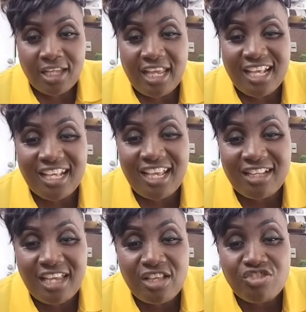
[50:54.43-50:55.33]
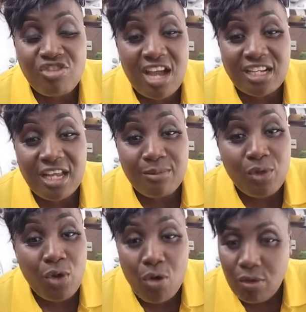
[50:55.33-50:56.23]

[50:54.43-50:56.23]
They keep their trap them though.